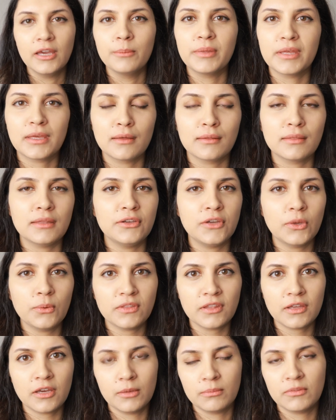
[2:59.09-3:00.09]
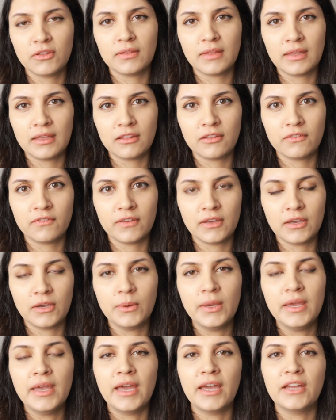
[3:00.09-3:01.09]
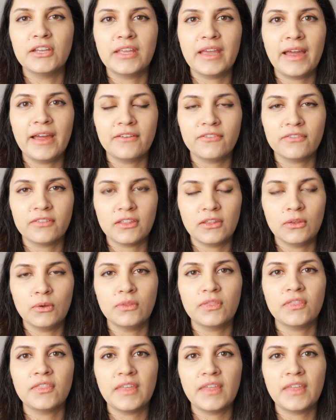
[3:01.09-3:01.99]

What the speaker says: because you don't want to come to the interview and you have to